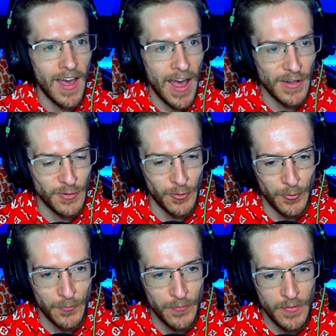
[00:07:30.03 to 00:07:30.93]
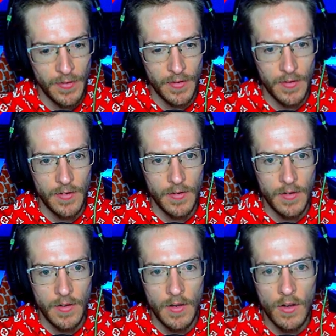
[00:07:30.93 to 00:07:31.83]
at all.
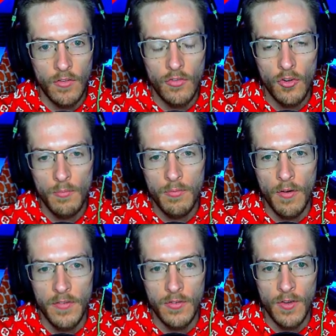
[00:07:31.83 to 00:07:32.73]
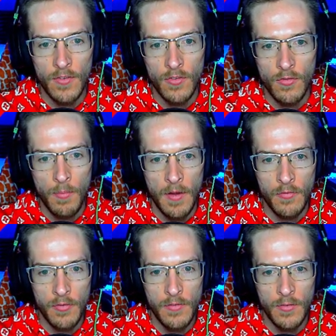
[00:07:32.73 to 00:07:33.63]
Consume profits of essence to replace
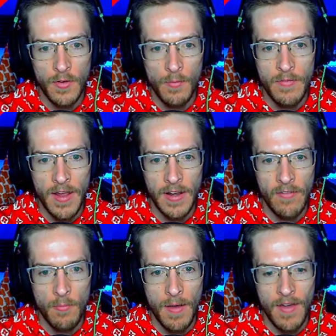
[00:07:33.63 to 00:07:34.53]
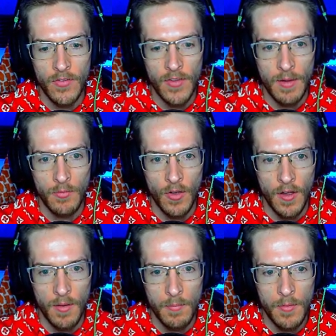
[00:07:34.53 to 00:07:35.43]
free for side with any other pet at the same time.